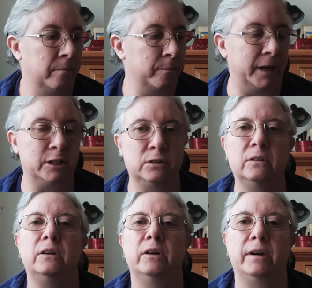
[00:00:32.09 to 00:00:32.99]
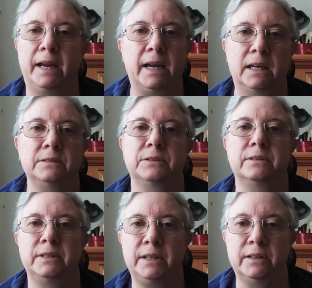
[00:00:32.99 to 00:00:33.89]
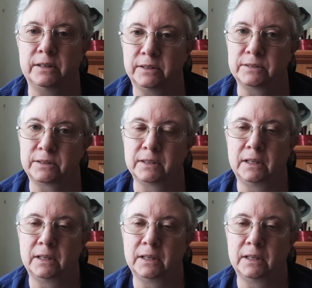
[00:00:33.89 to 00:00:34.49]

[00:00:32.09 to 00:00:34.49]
make sure your hands, your ears,